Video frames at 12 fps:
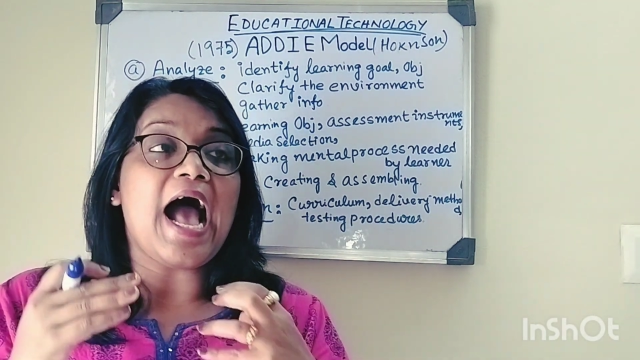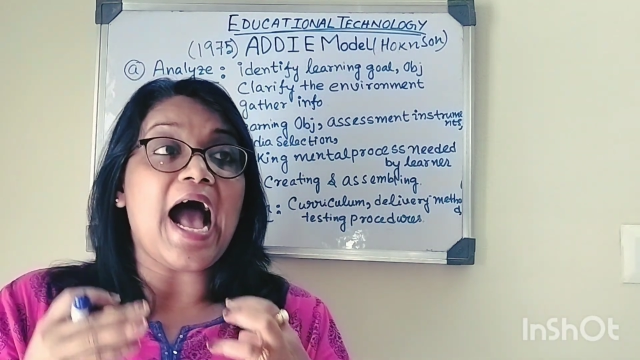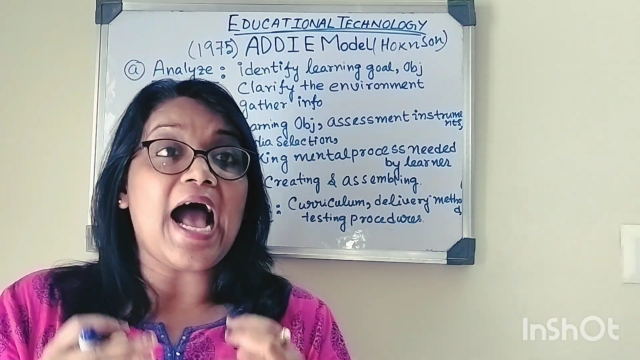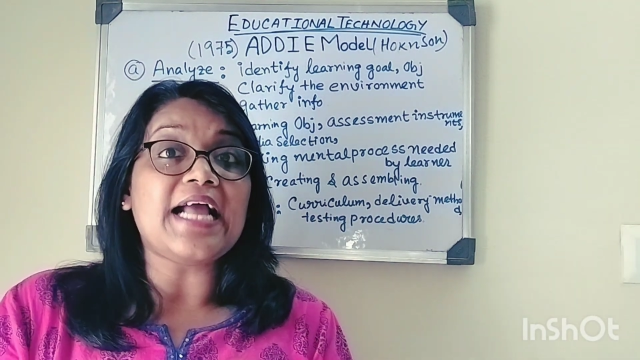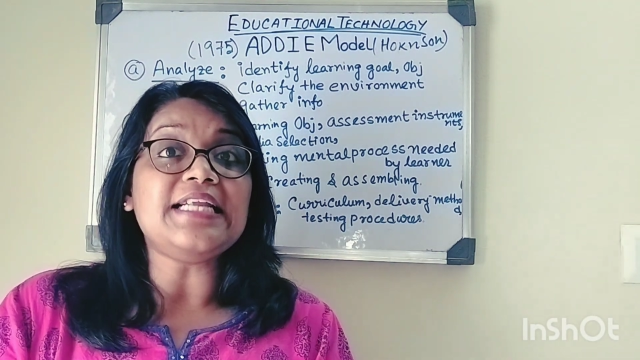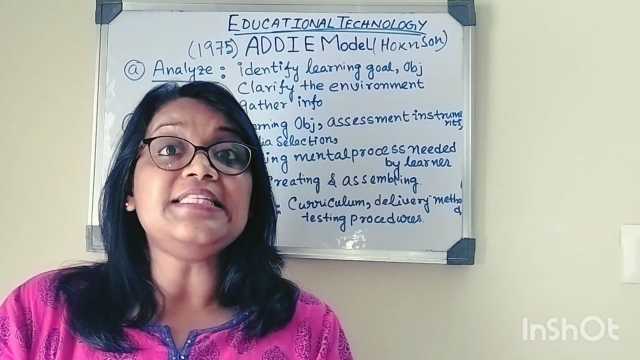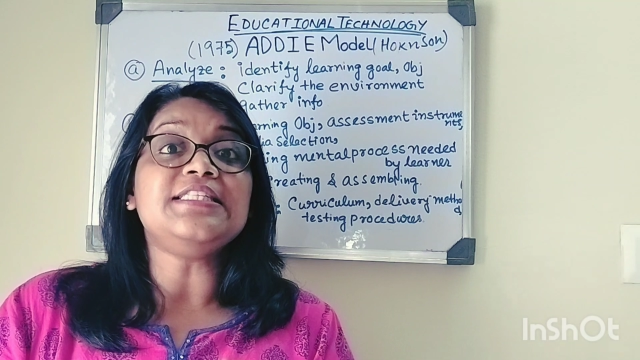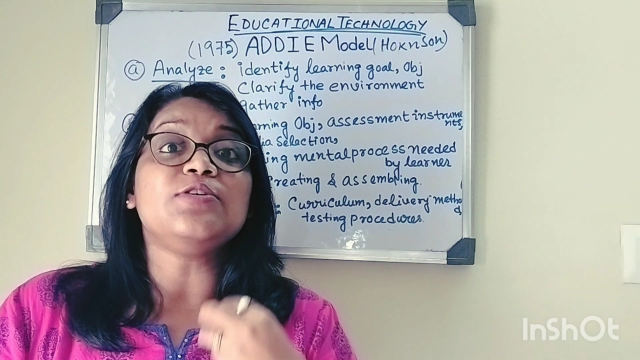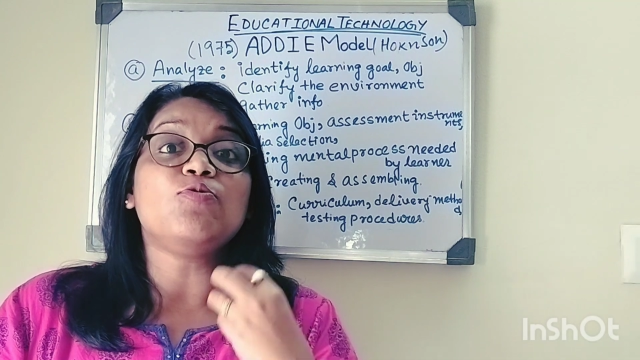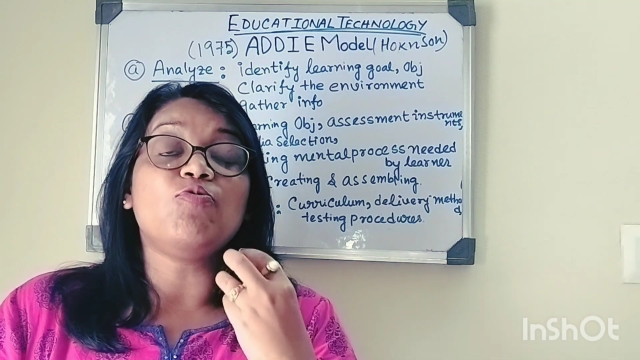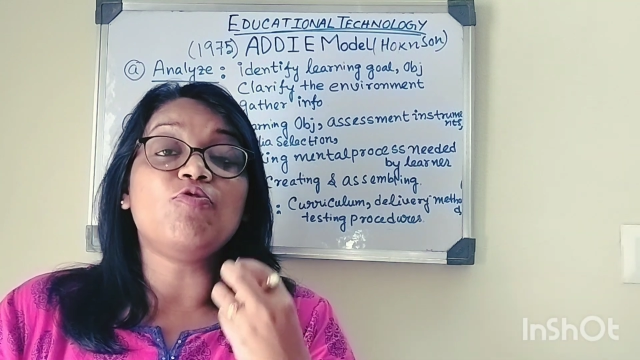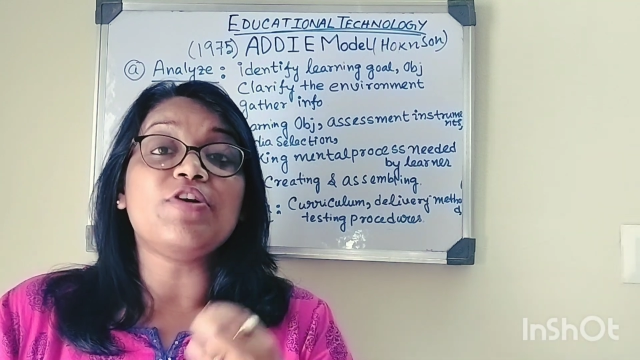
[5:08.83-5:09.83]

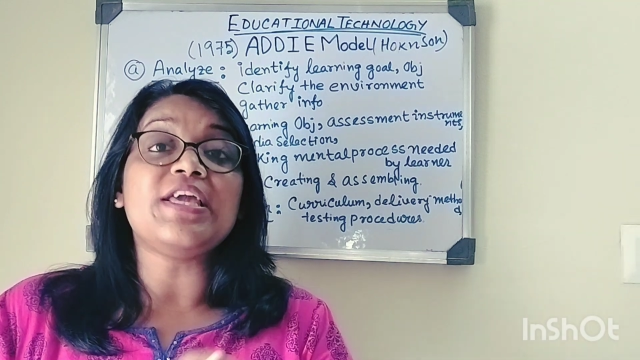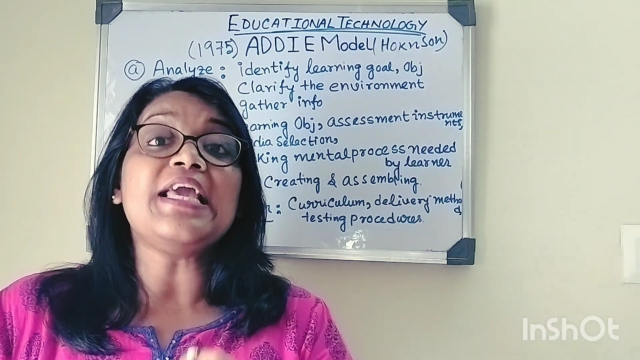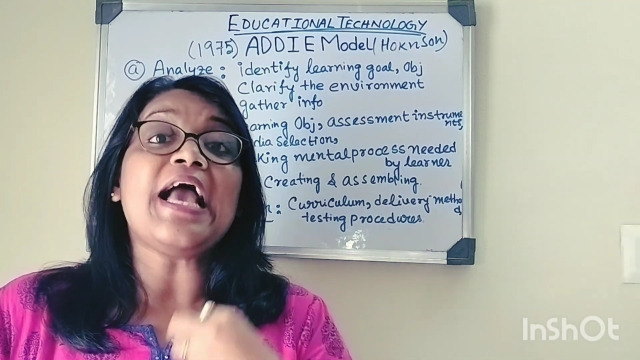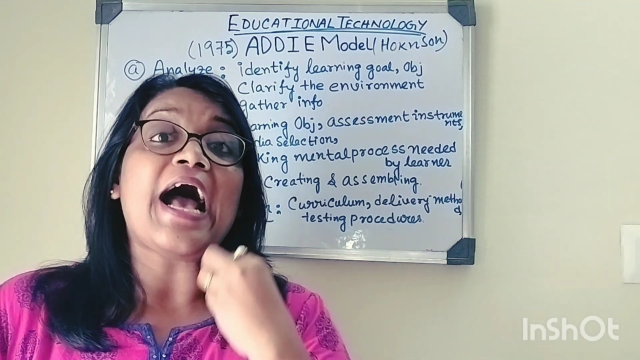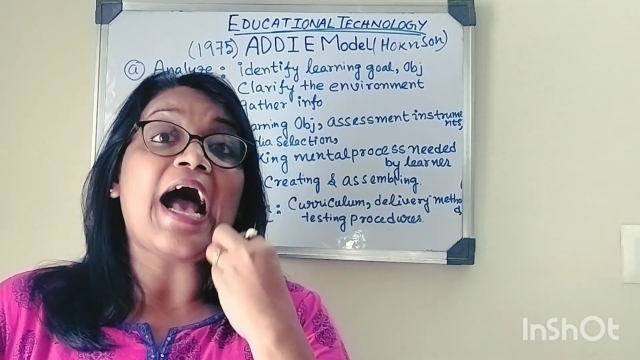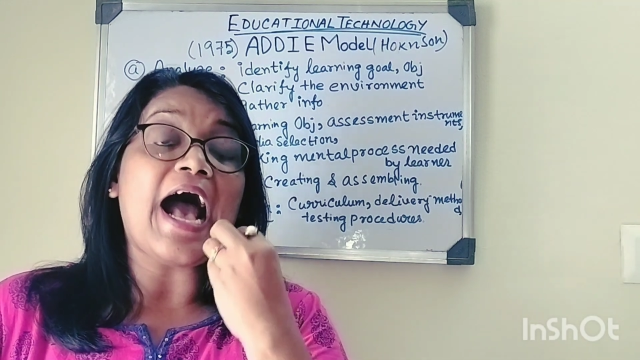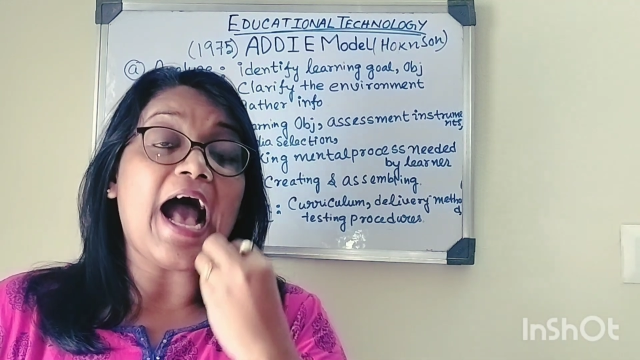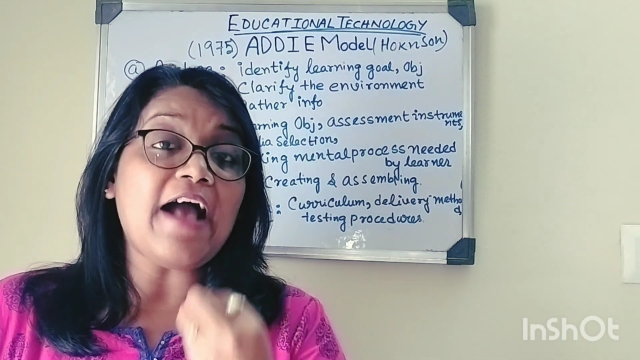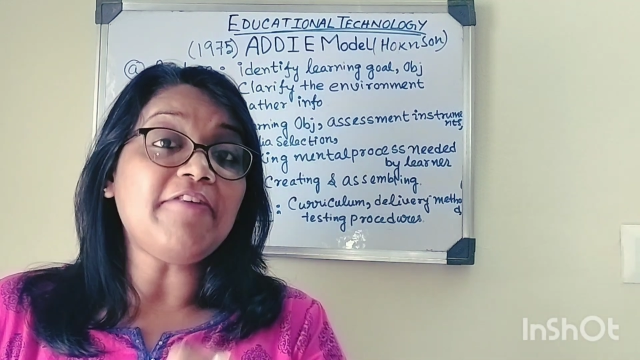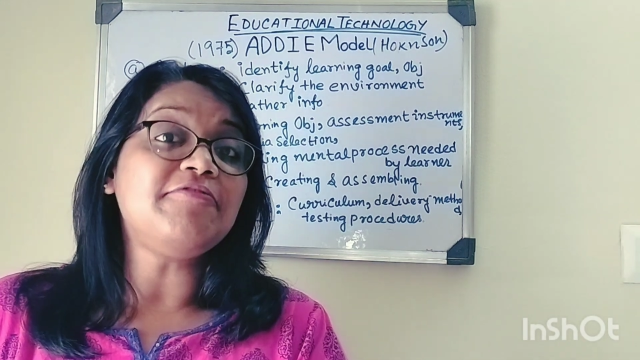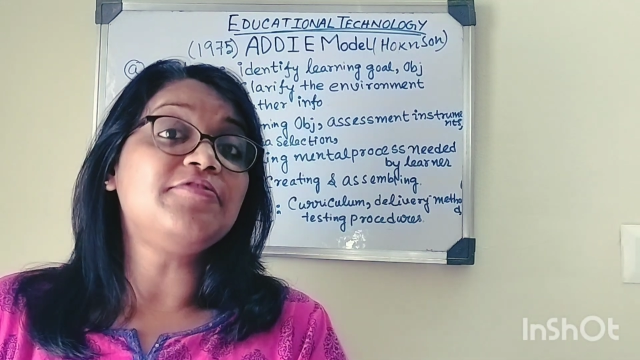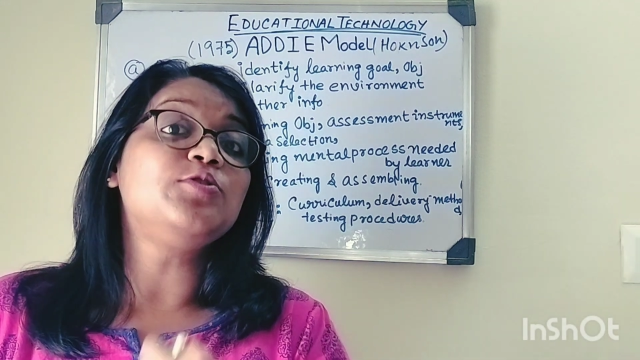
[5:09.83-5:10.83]
and we
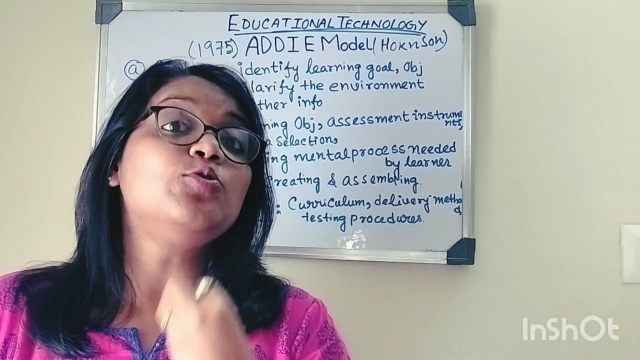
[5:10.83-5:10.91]
have